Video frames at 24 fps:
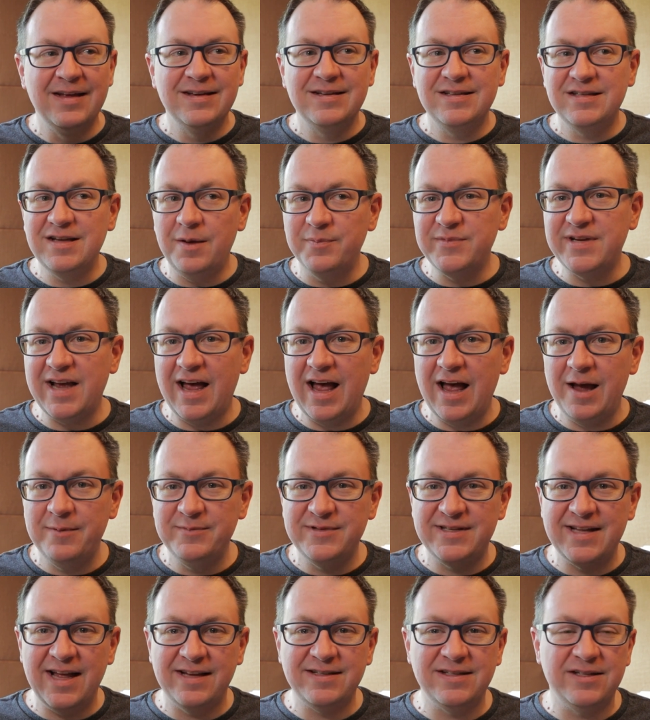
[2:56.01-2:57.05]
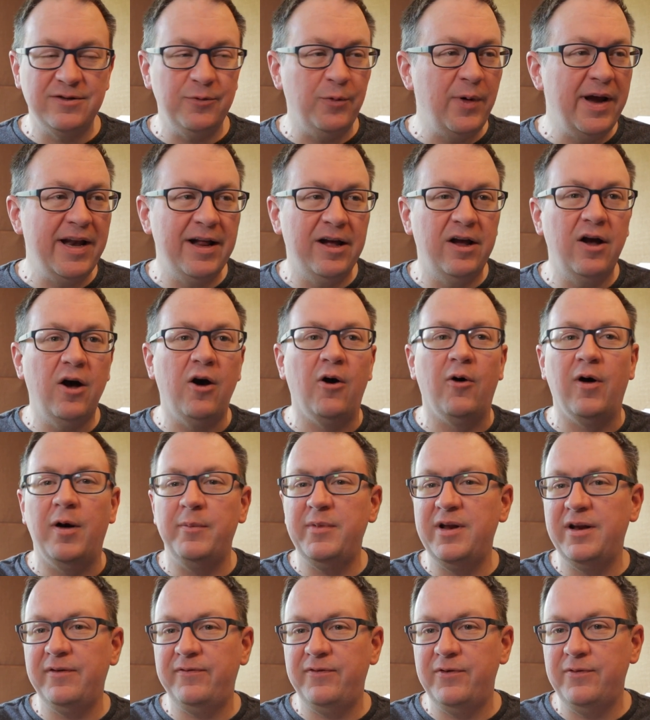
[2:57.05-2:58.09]
sometimes that's the way to go. I
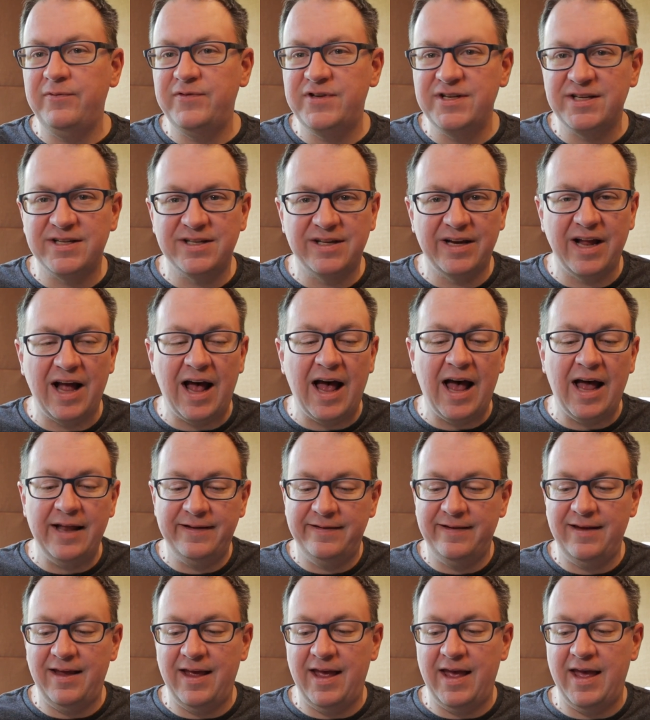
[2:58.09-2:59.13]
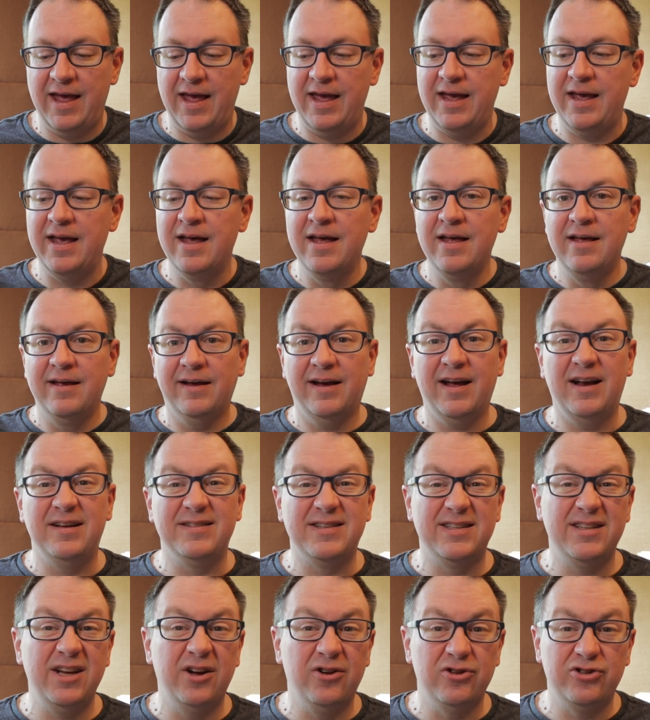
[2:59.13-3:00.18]
mean, if you've just got a kind
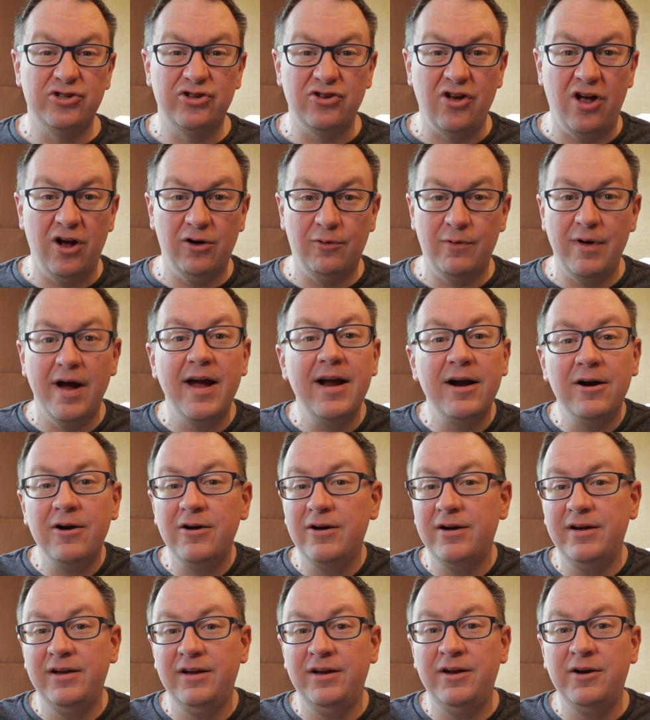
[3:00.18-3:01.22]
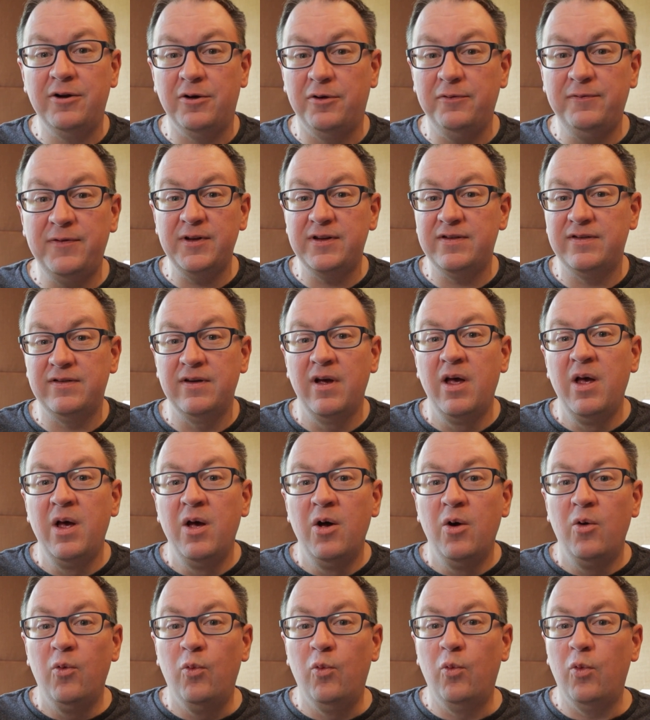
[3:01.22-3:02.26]
of singer-songwriter, you know, it's
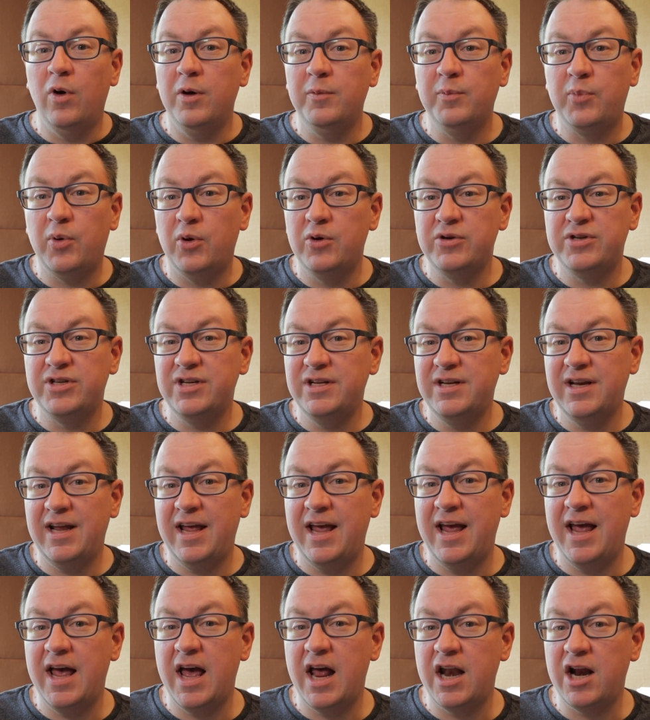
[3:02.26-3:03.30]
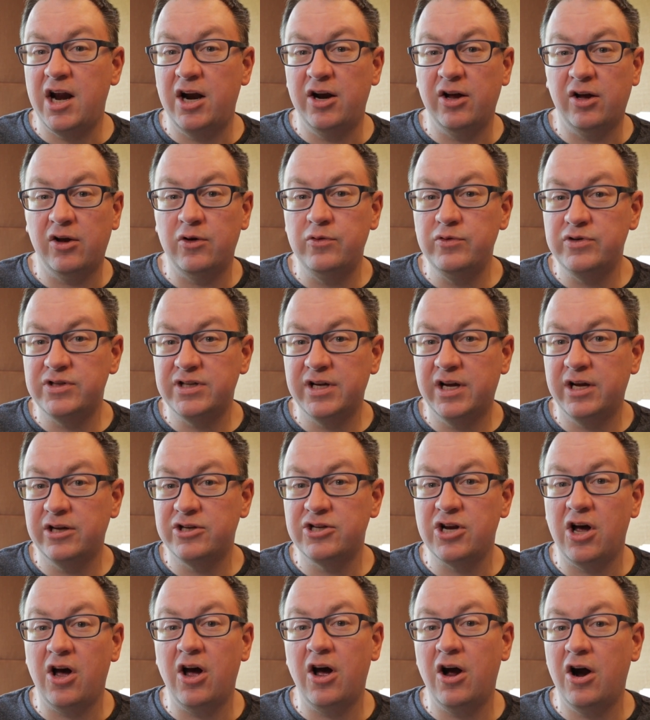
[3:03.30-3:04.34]
one person and an acoustic
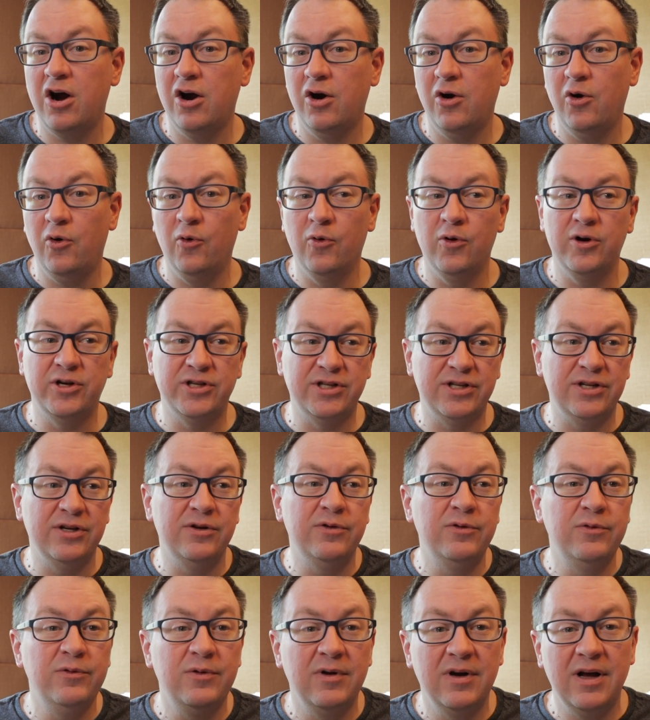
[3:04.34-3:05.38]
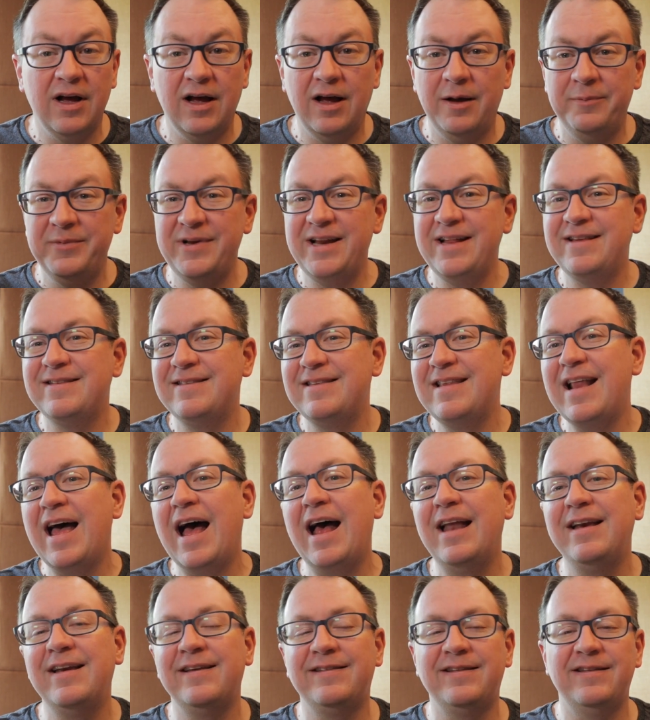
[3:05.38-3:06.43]
guitar or two, I mean, it's
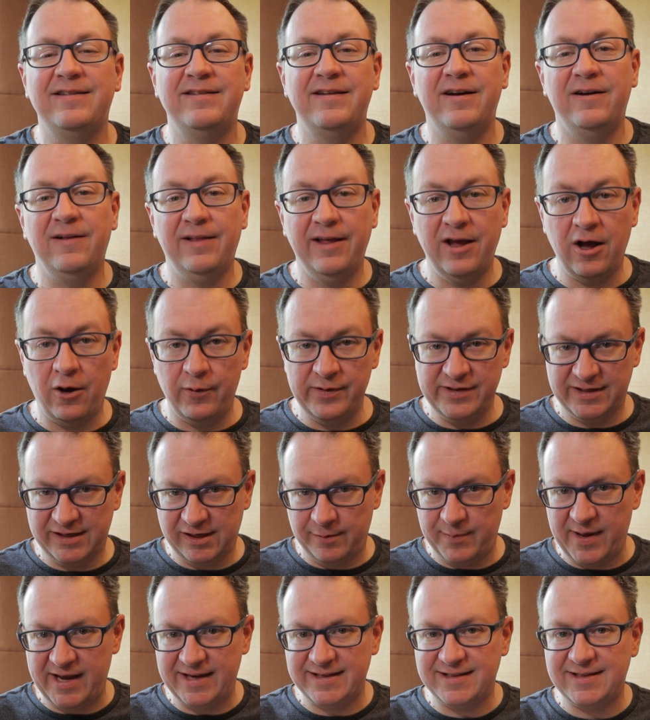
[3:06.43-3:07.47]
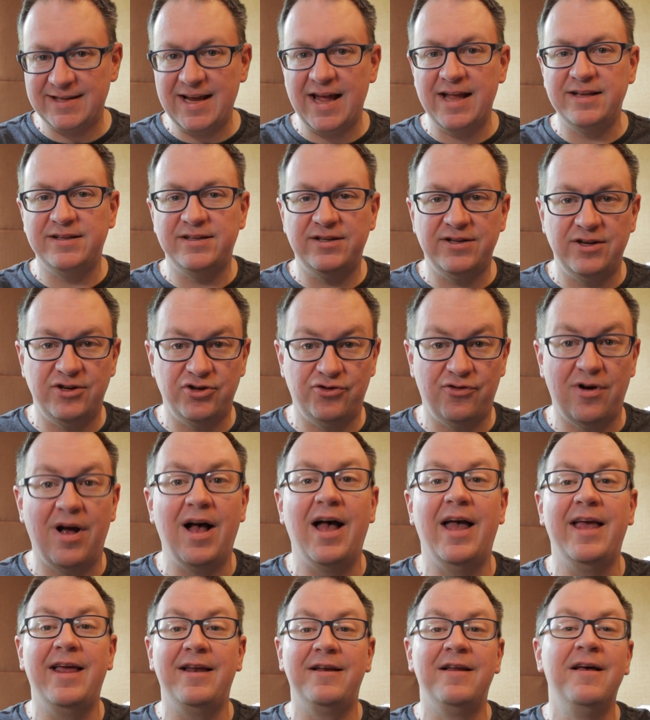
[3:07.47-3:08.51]
not necessarily always going to make sense to
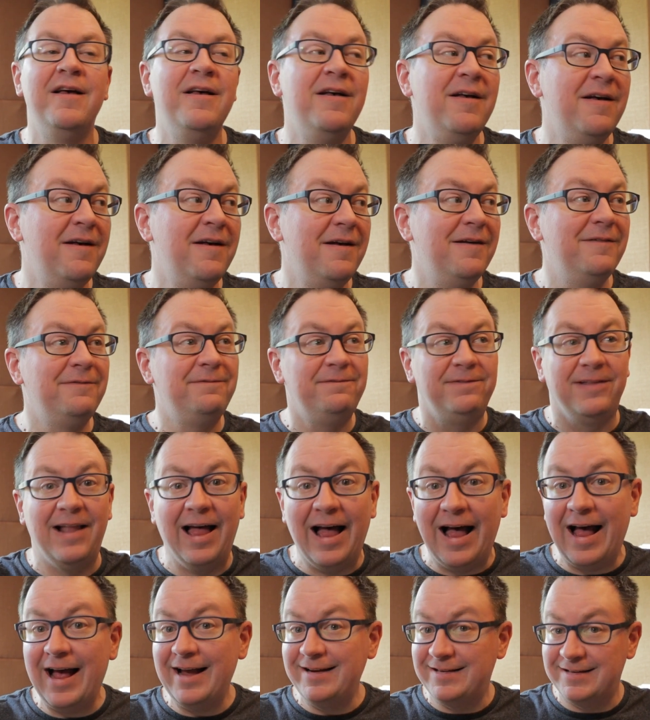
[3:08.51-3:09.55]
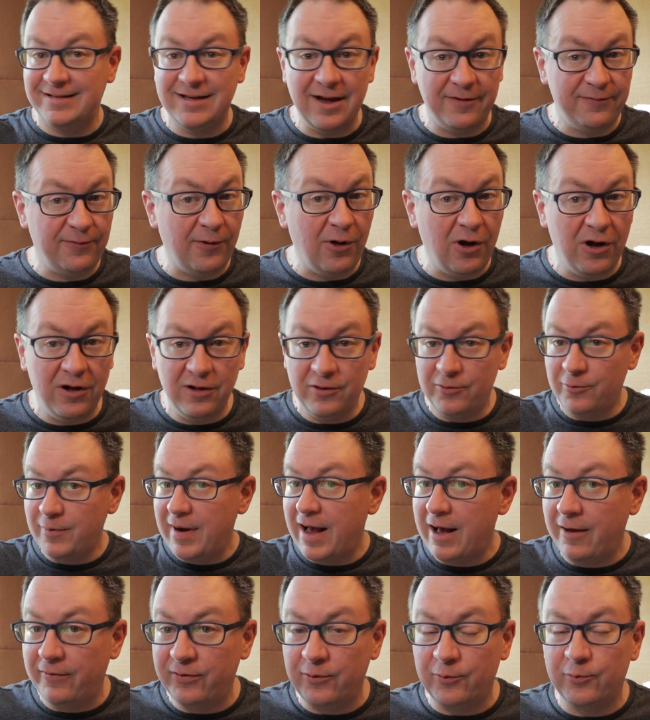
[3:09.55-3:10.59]
try and fly stuff all
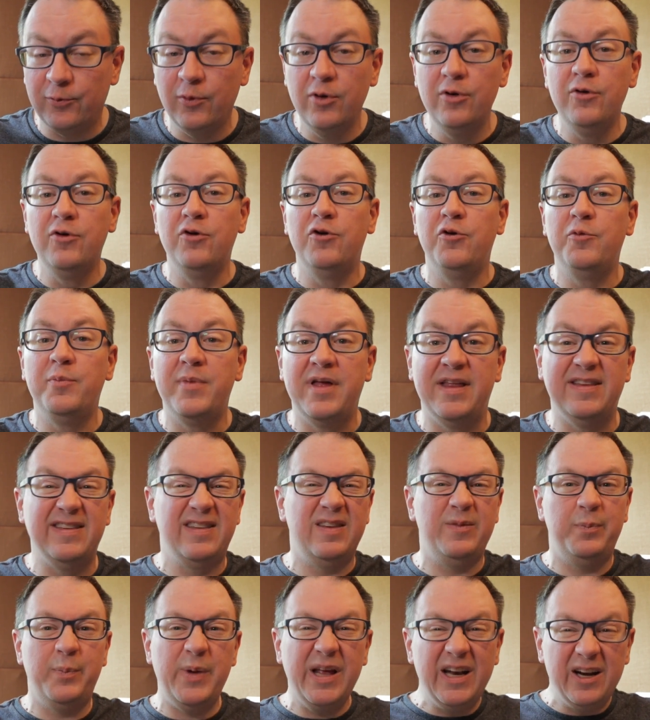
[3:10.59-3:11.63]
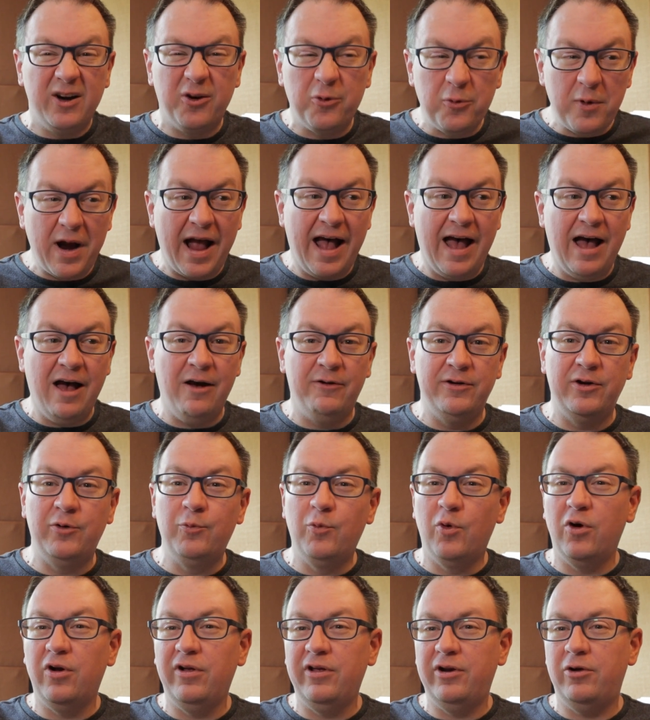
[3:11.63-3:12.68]
around the room and spin it around and
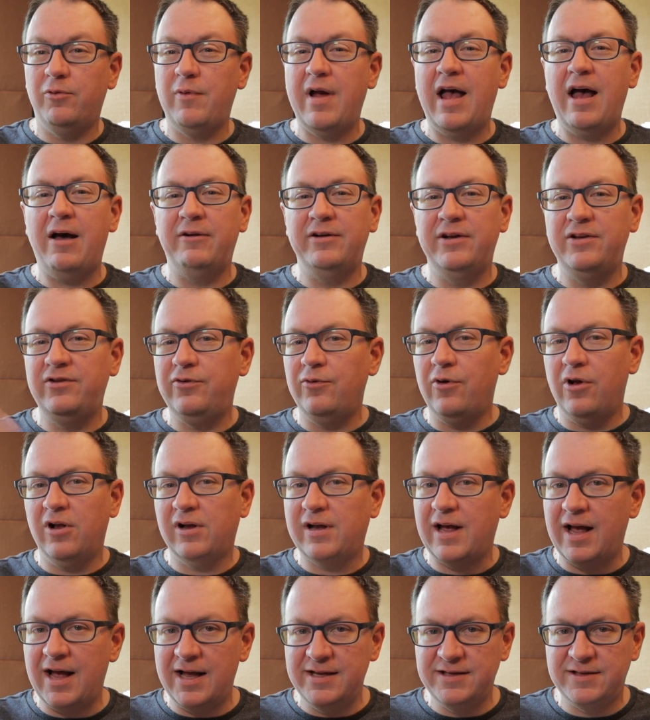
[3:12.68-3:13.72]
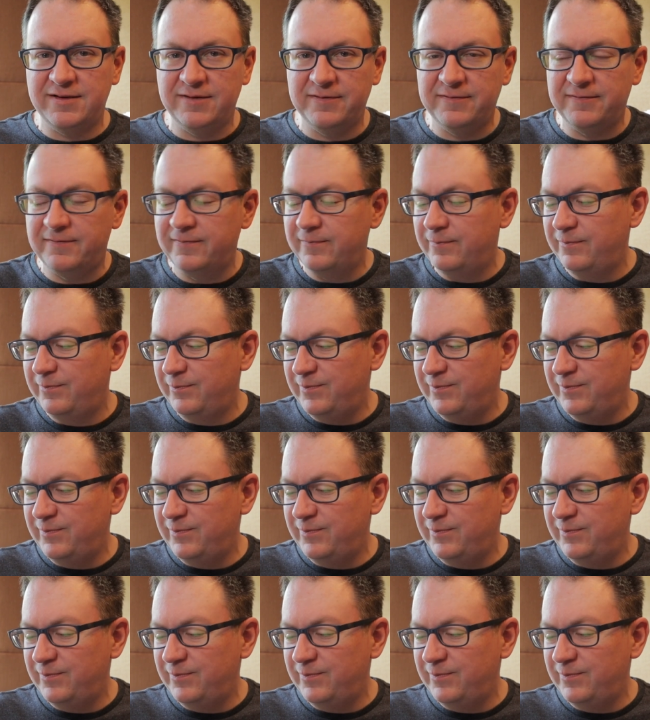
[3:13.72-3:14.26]
whirl it around and do all kinds of,